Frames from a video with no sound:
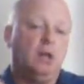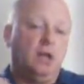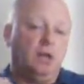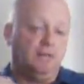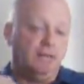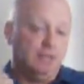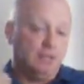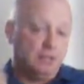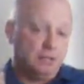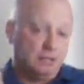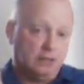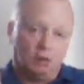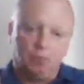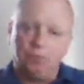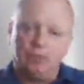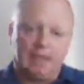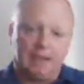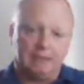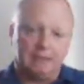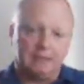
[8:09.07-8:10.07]
If you
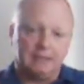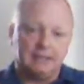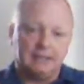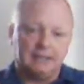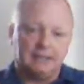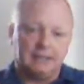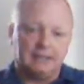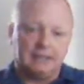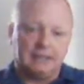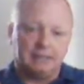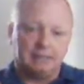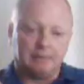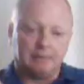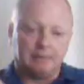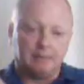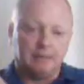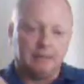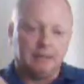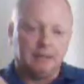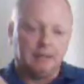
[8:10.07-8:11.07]
don't have a thesis
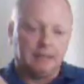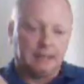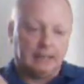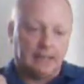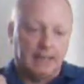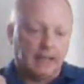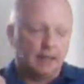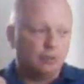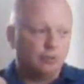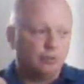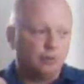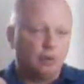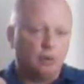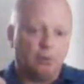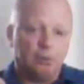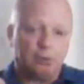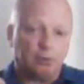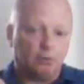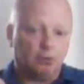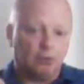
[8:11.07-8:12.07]
statement, then I don't know
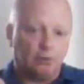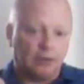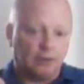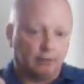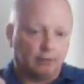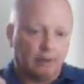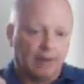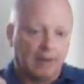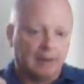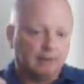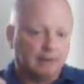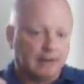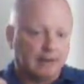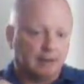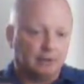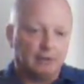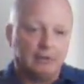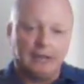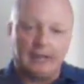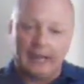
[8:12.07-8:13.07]
what you're trying to write
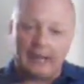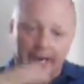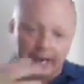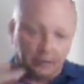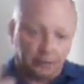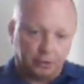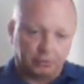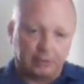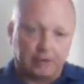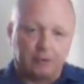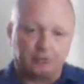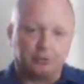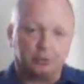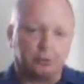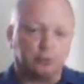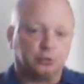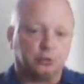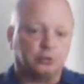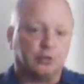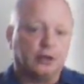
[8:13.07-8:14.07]
about, and your
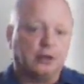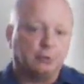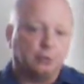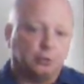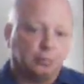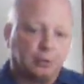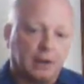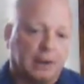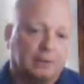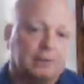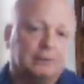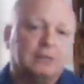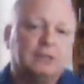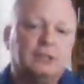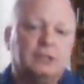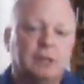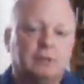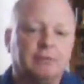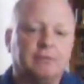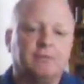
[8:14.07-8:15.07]
paper grade will probably
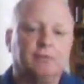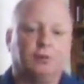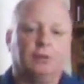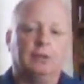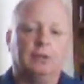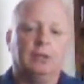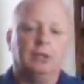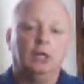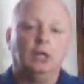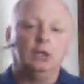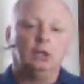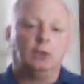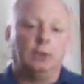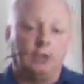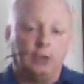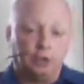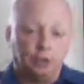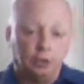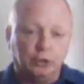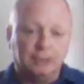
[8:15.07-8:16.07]
suffer for it. So
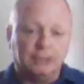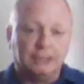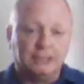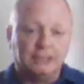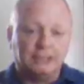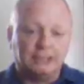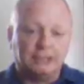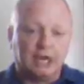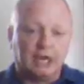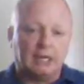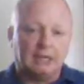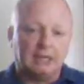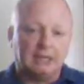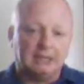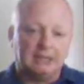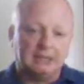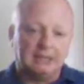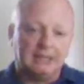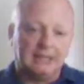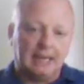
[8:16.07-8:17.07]
a good, solid
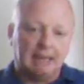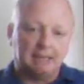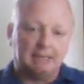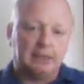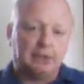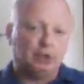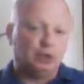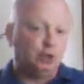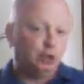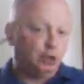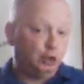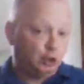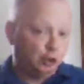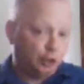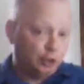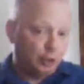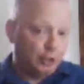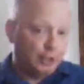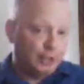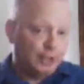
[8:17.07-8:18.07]
thesis statement, it
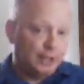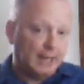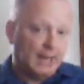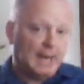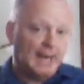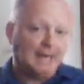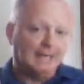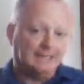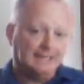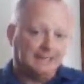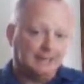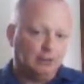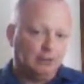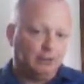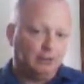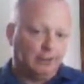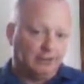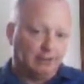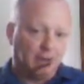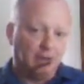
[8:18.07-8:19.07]
should
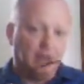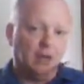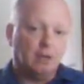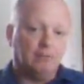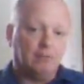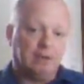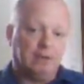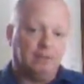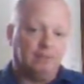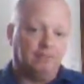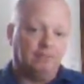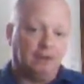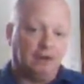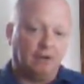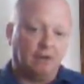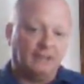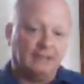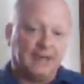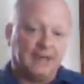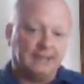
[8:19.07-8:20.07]
ideally be the
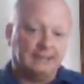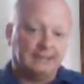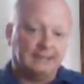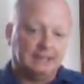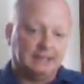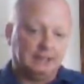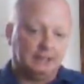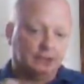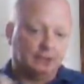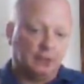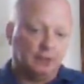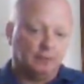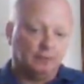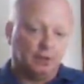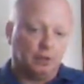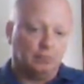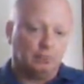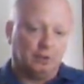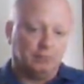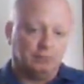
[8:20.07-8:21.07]
very last sentence of
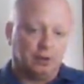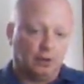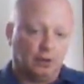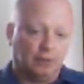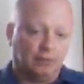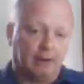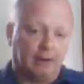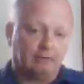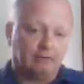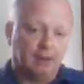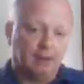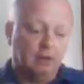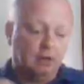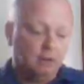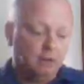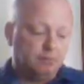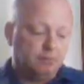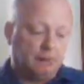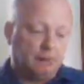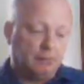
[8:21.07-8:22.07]
your opening paragraph.
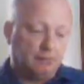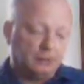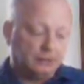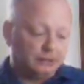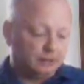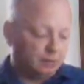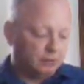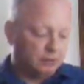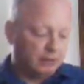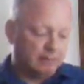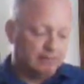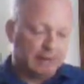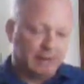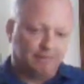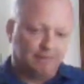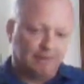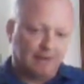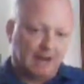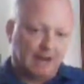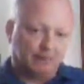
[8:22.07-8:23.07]
Remember, this is only about
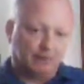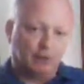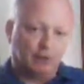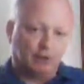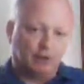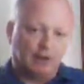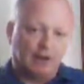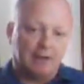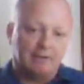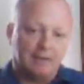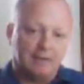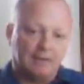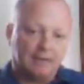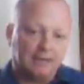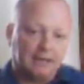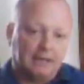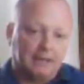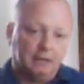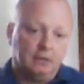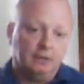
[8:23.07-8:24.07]
a 5-paragraph
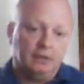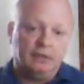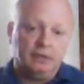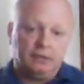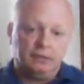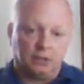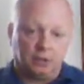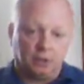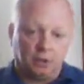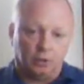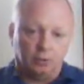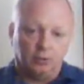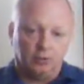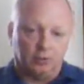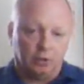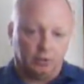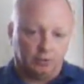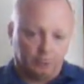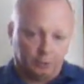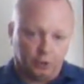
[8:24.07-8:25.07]
essay. So
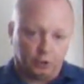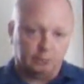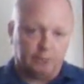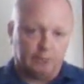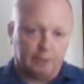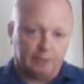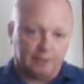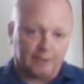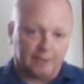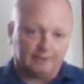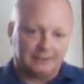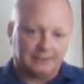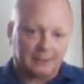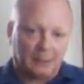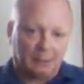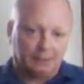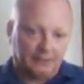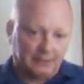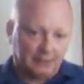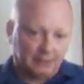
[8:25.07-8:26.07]
your first paragraph is the
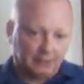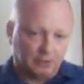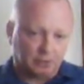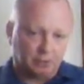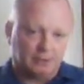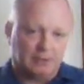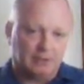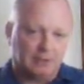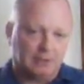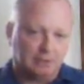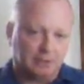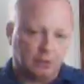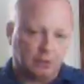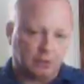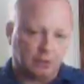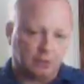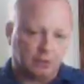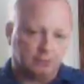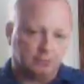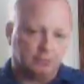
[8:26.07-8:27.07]
opening, the 3 in the
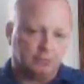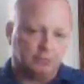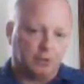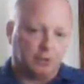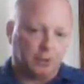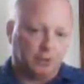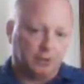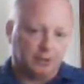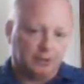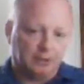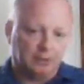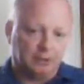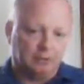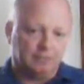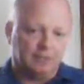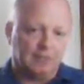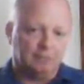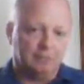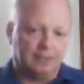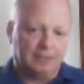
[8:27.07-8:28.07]
middle are the
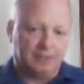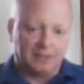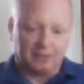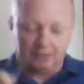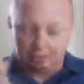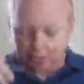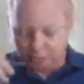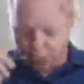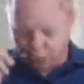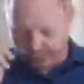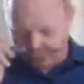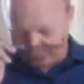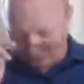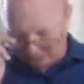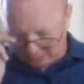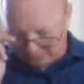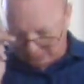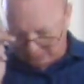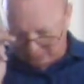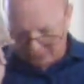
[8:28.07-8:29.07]
development, and then, of course, the
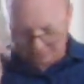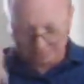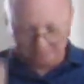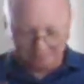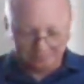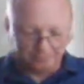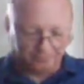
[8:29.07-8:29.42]
conclusion.